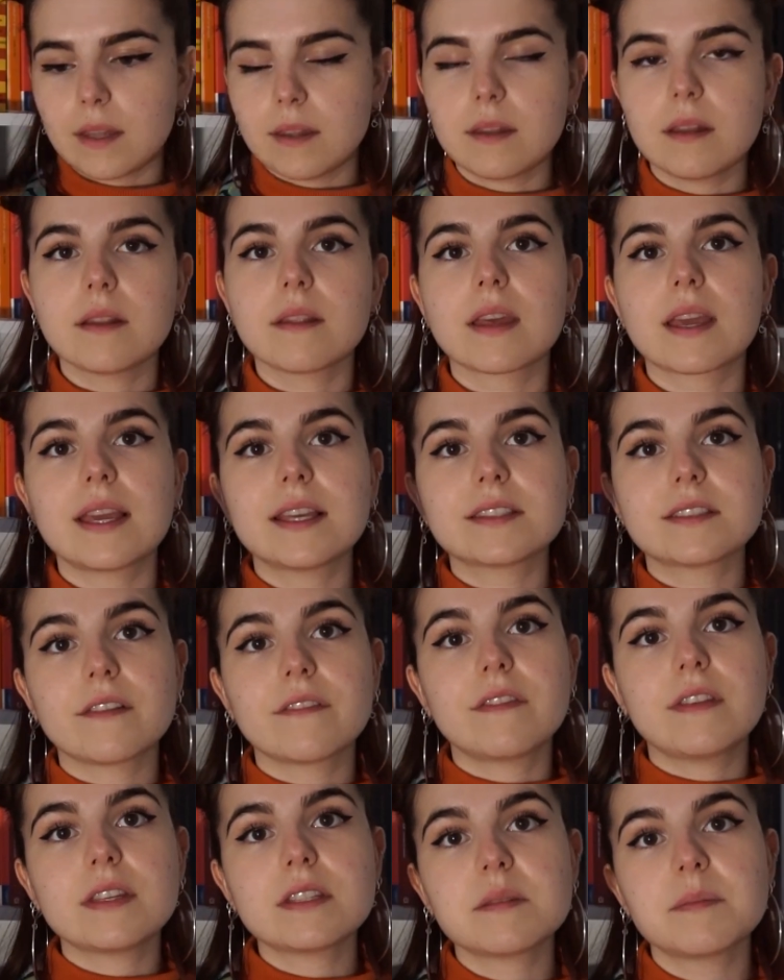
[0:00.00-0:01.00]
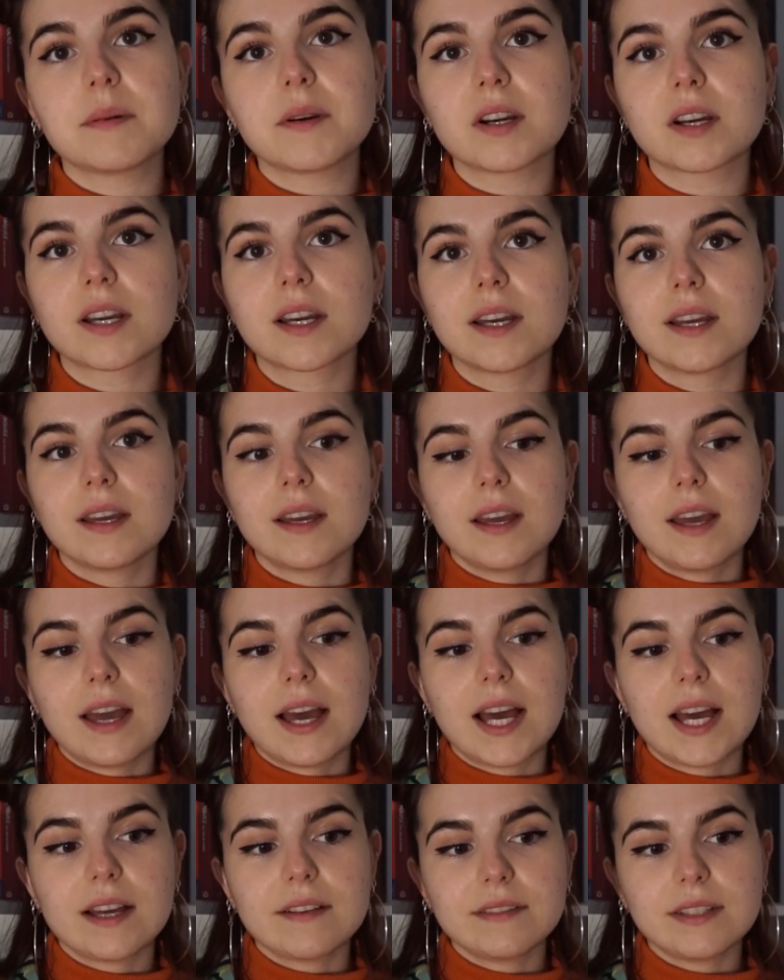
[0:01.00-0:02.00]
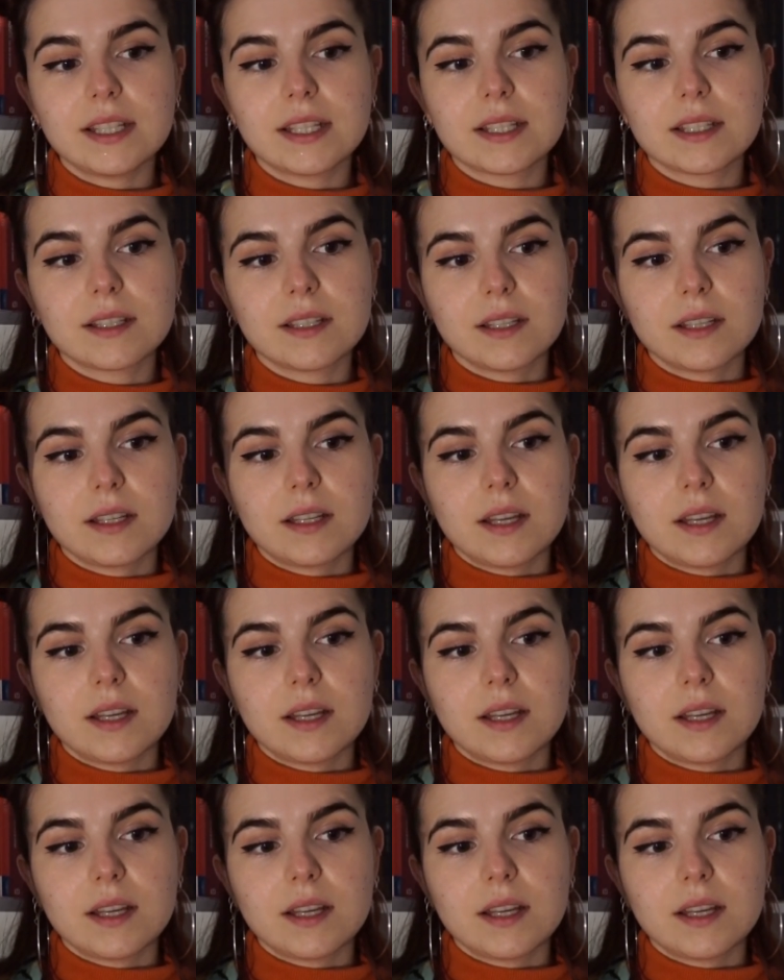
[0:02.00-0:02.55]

And in the case of this book, having